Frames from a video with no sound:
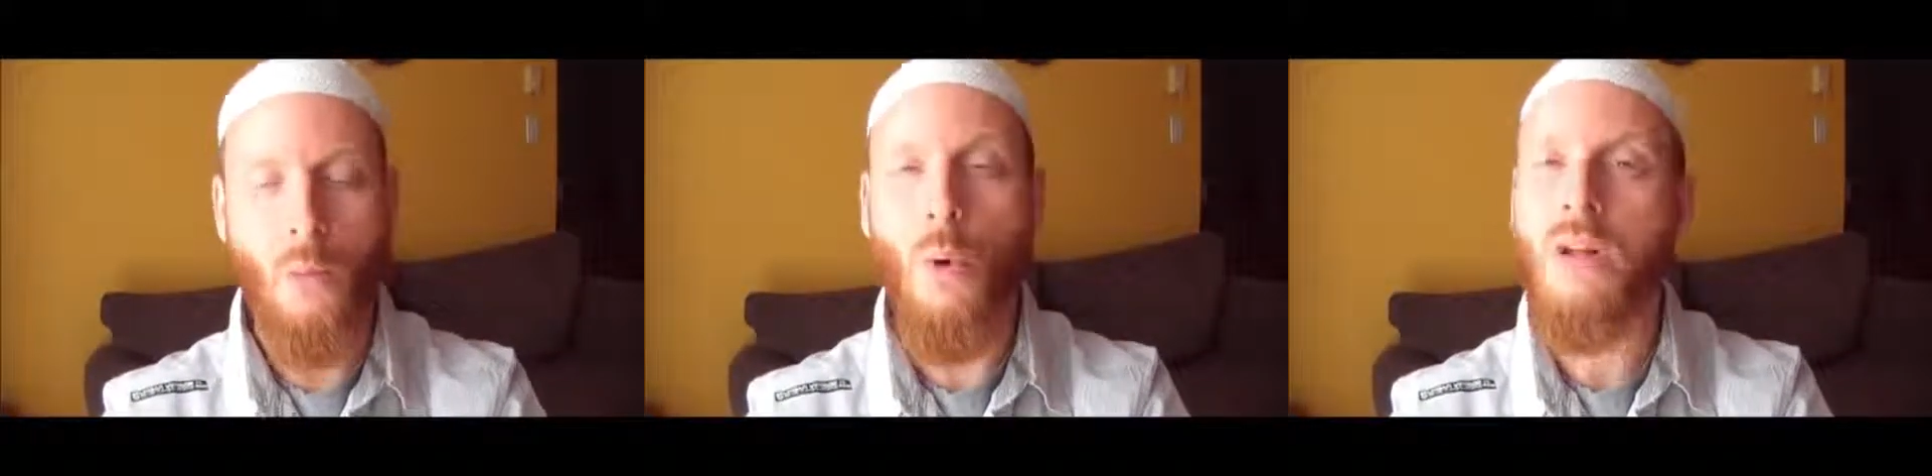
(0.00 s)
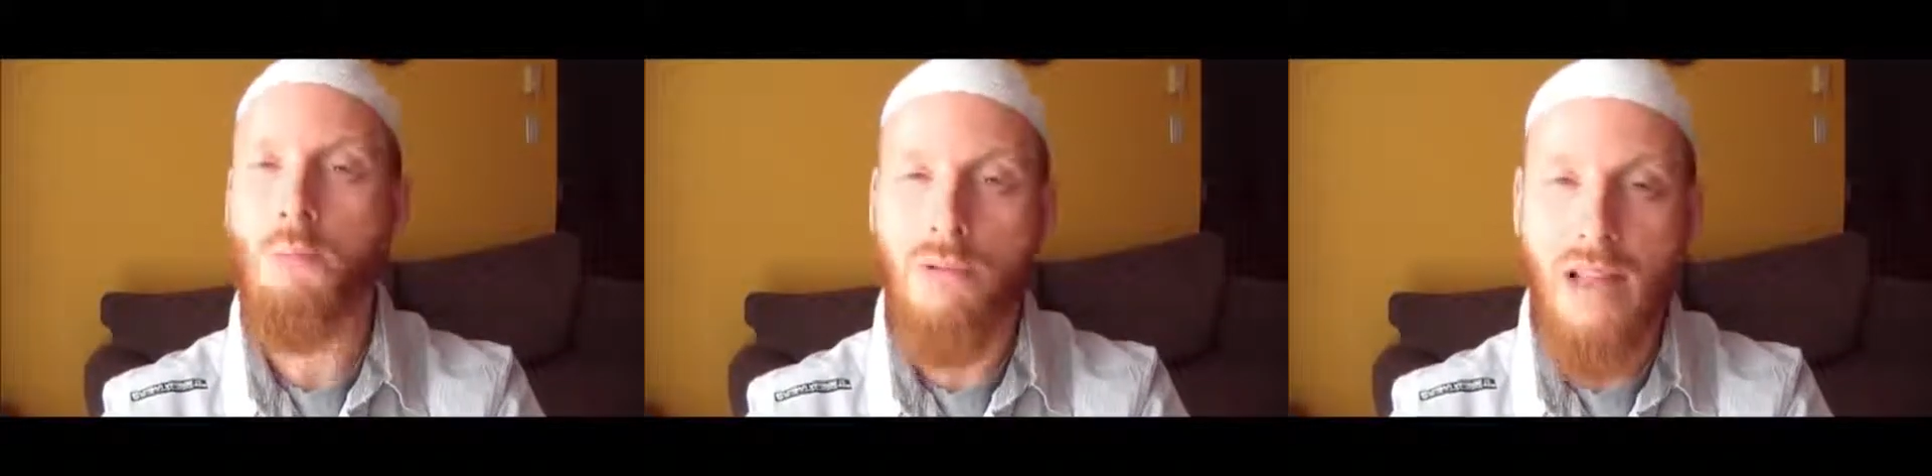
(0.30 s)

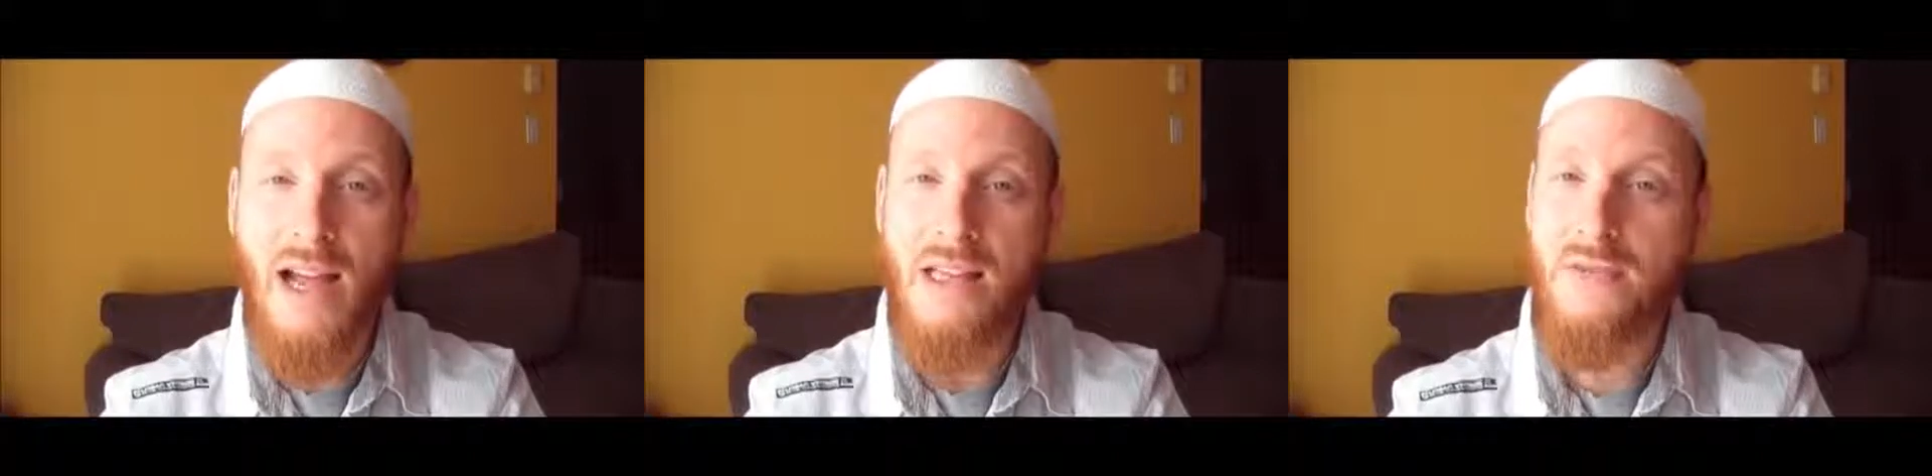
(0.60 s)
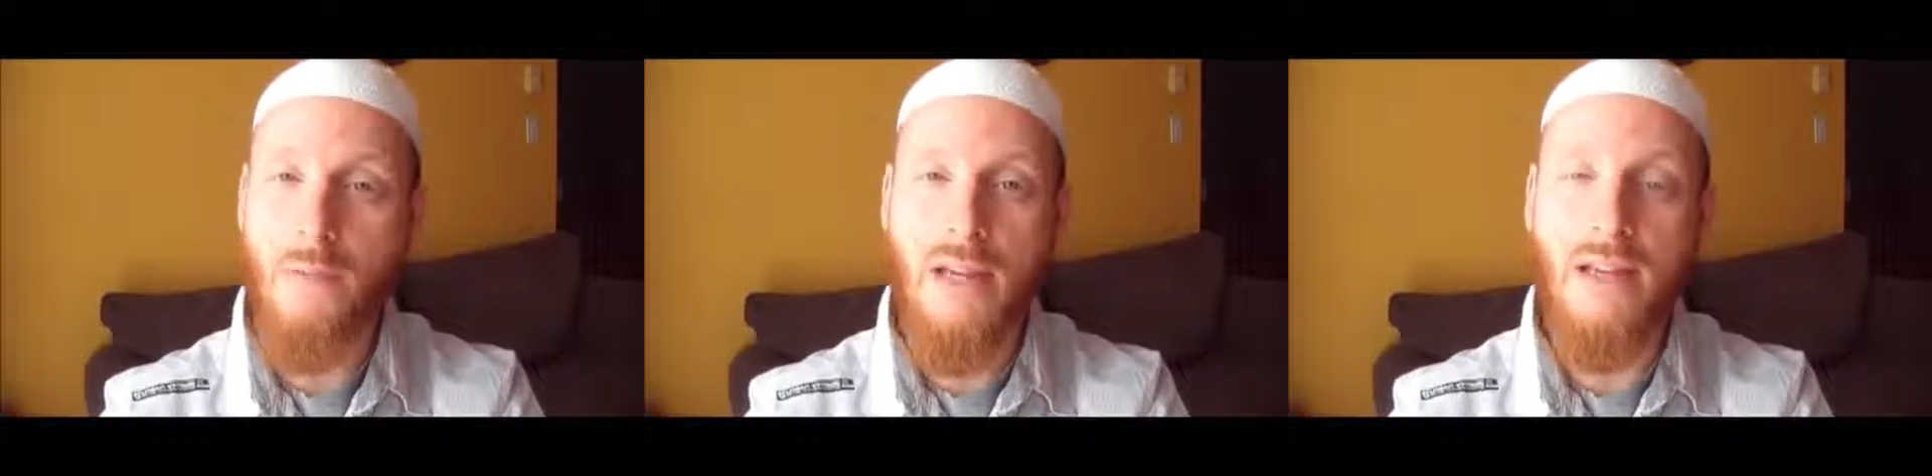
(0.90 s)
One
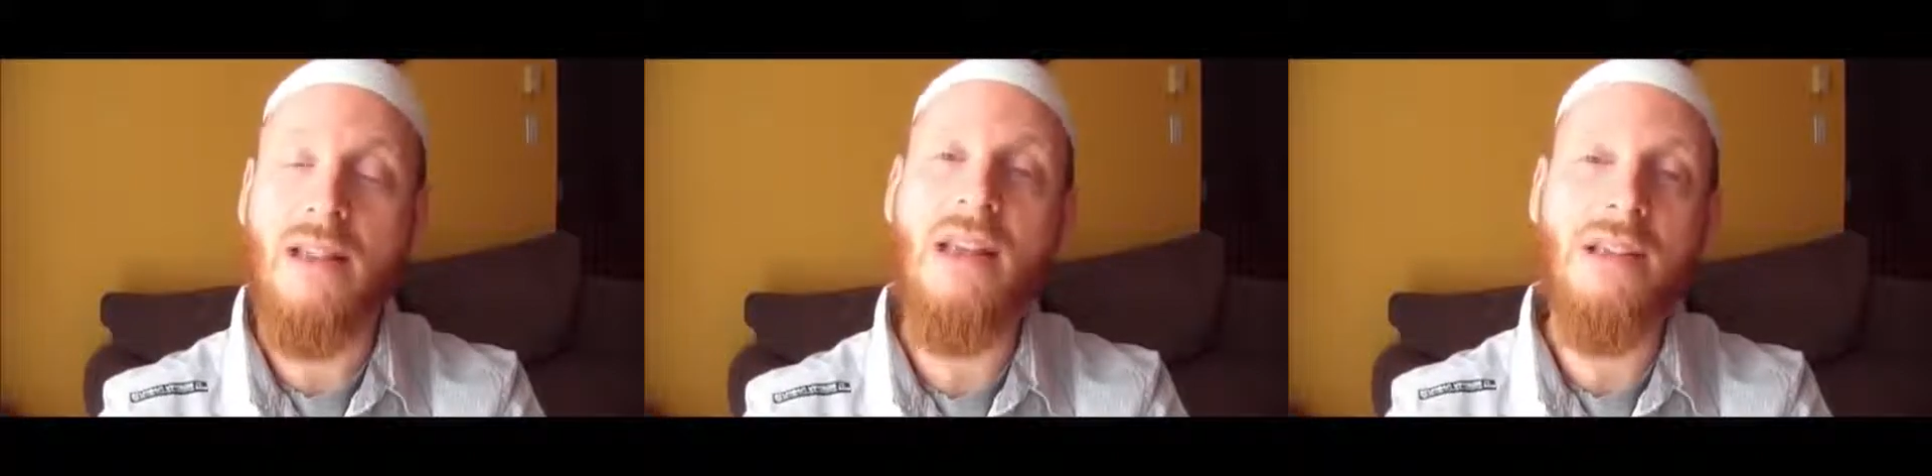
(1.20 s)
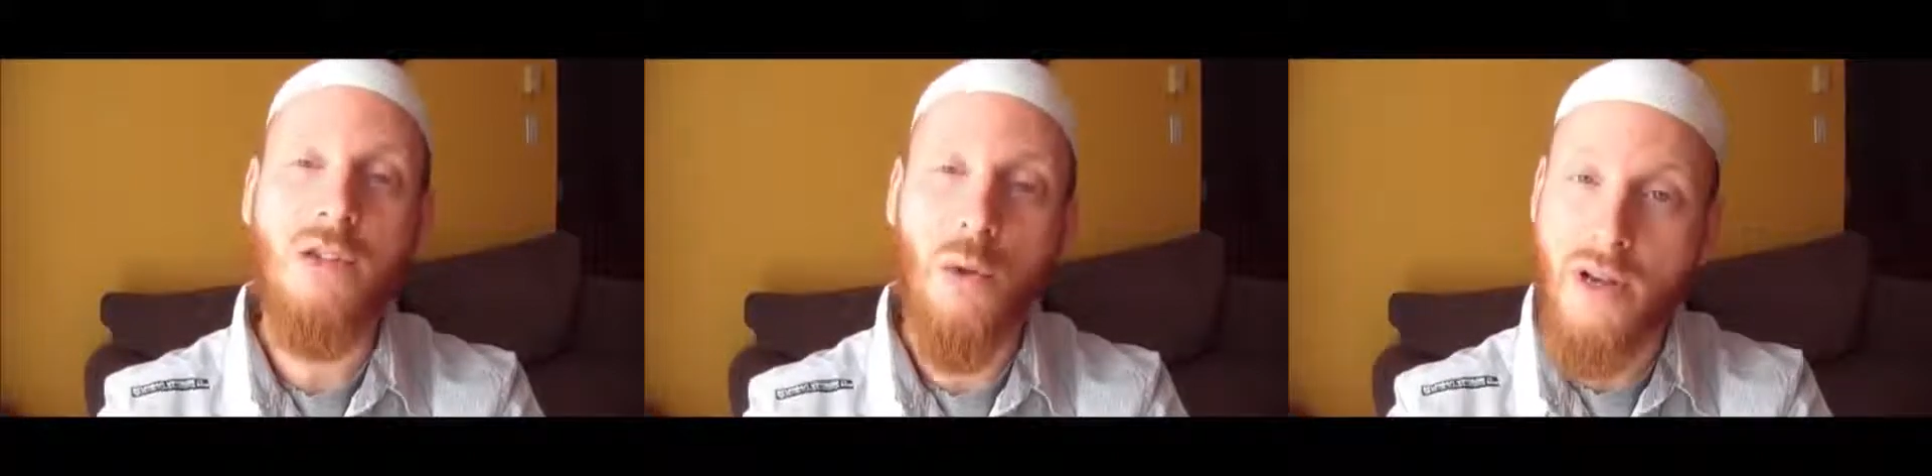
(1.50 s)
blasphemy
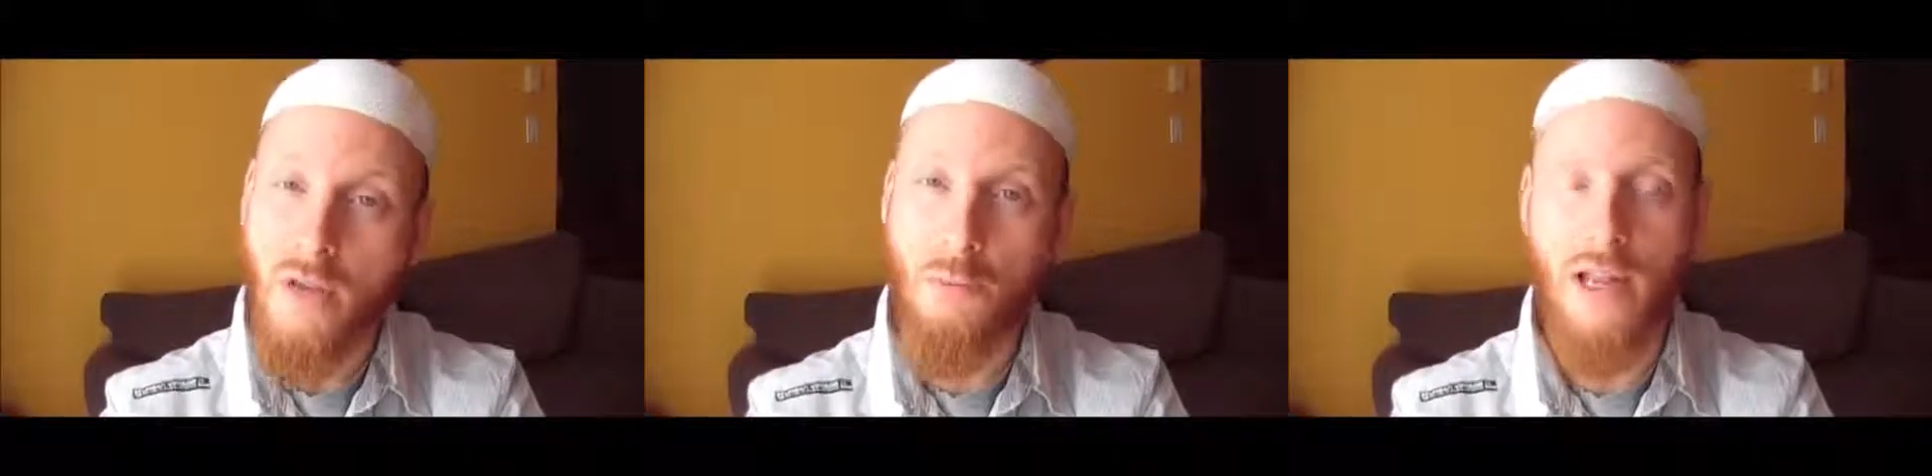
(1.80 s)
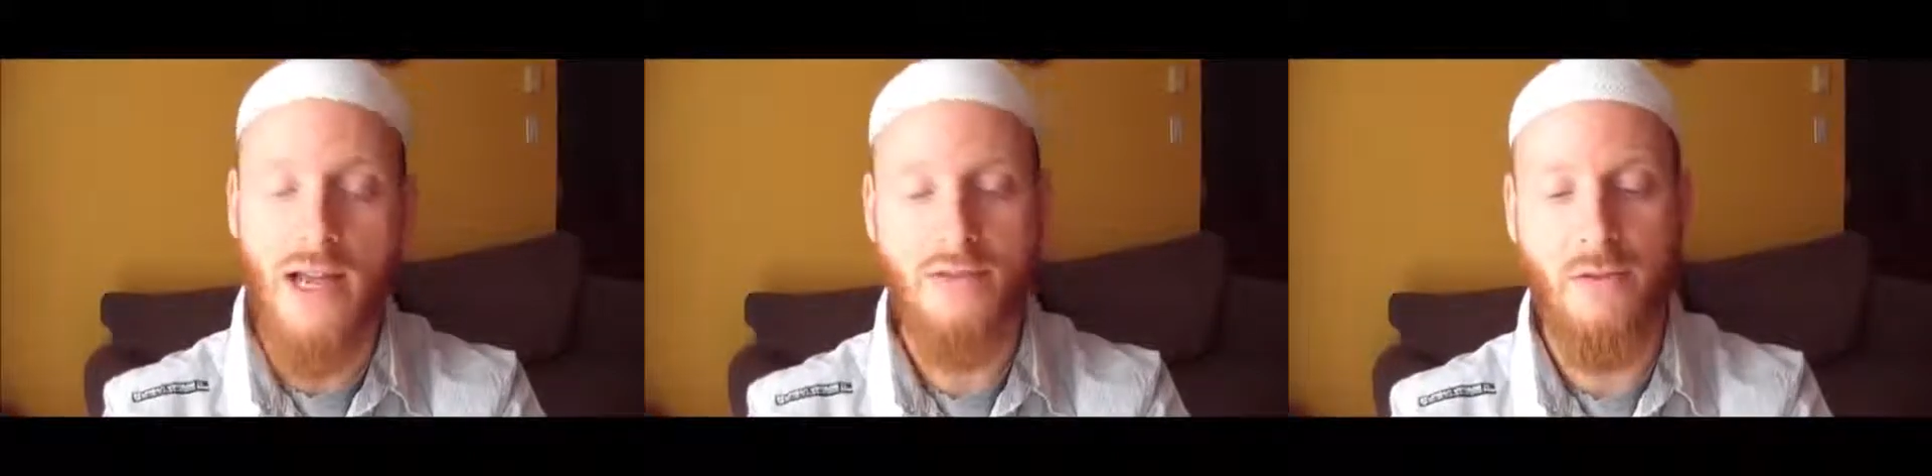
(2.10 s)
leads to another
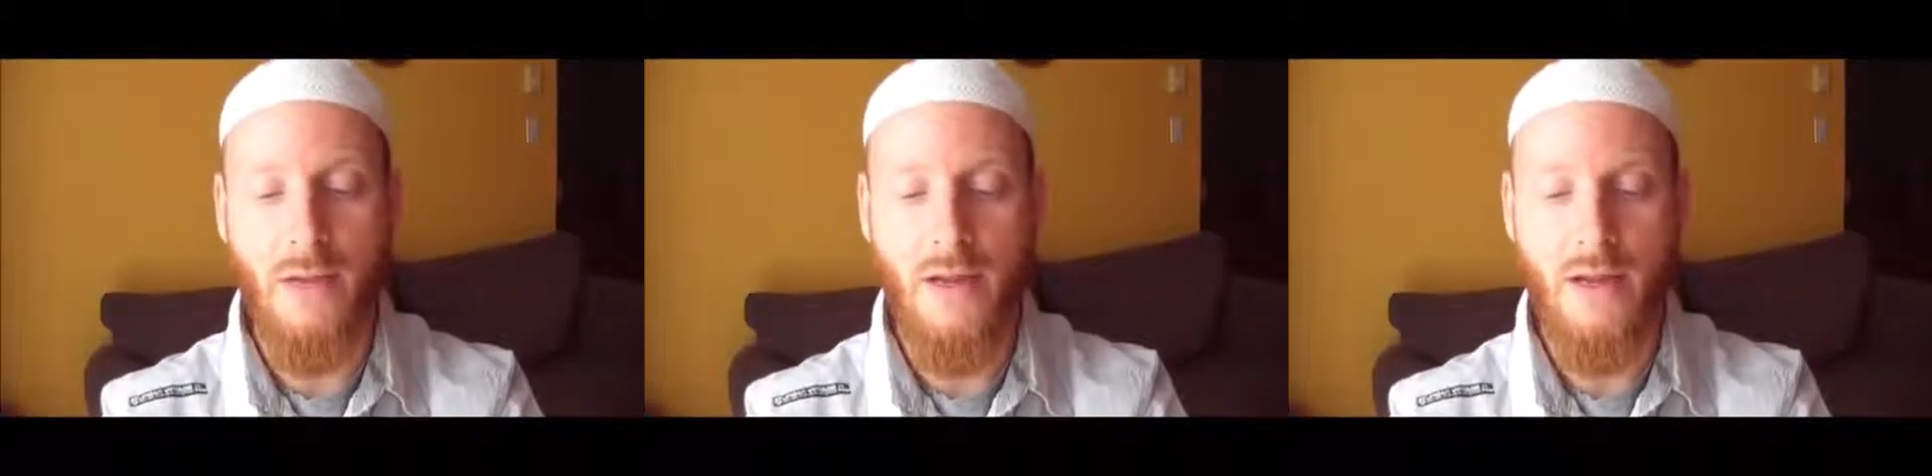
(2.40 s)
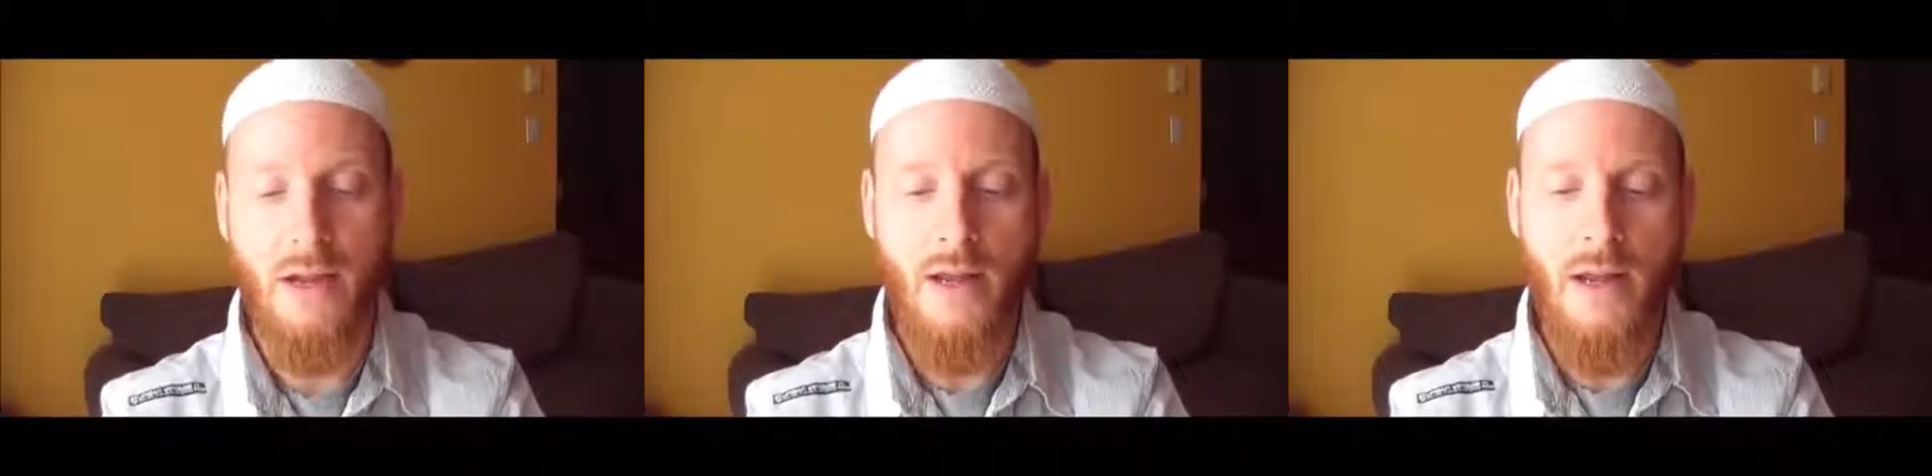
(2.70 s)
blasphemy,